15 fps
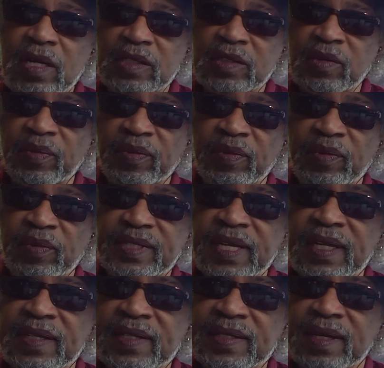group of
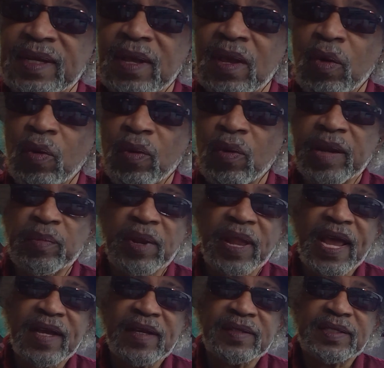assailants wearing
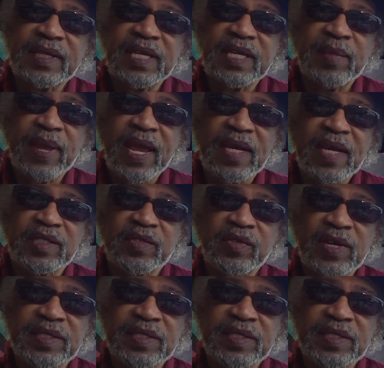black ski masks, dressed in